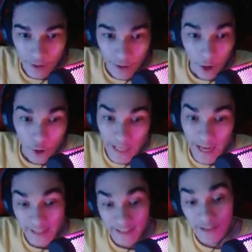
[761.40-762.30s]
Okay,
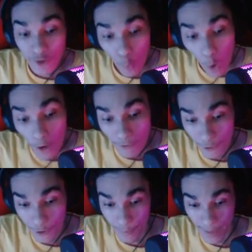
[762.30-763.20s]
I did the wall for
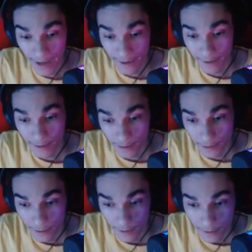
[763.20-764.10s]
you, man.
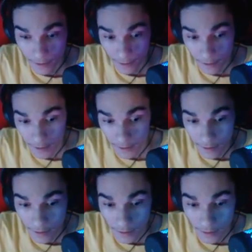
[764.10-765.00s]
By the way,
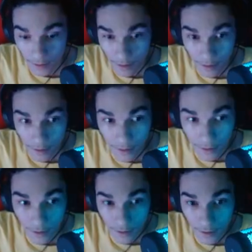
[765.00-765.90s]
one of my crew
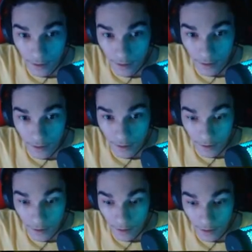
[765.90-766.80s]
found a weird
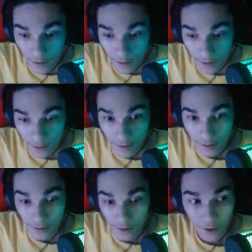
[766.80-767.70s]
floppy disk earlier.
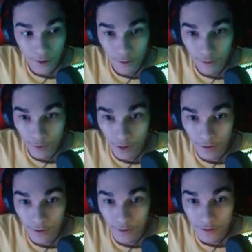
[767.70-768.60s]
Oh, well.
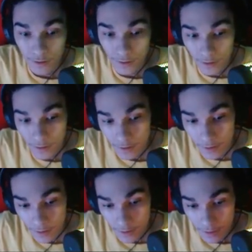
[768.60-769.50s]
I don't
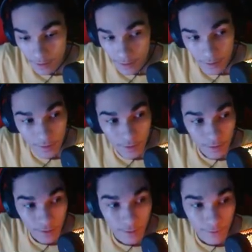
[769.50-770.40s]
know.
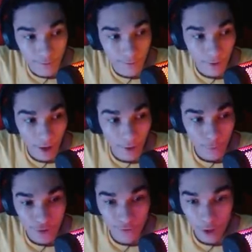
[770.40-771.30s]
Find
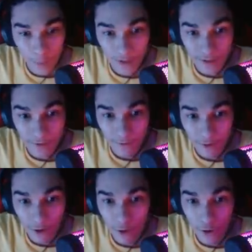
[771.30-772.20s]
which floppy...
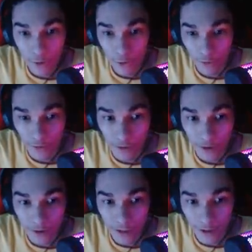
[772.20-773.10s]
Oh,
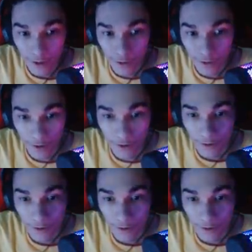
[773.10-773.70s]
okay, hold on.